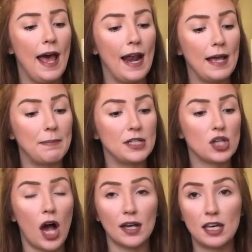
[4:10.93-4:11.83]
and I had been
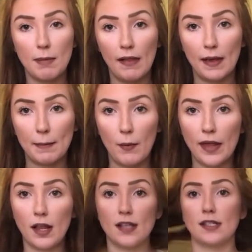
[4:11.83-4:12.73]
talking about like my
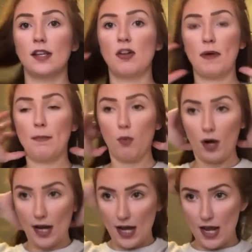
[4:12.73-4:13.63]
weight loss a little bit
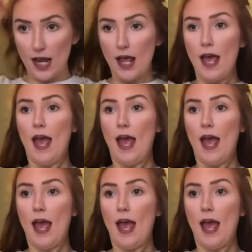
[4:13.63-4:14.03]
more in it.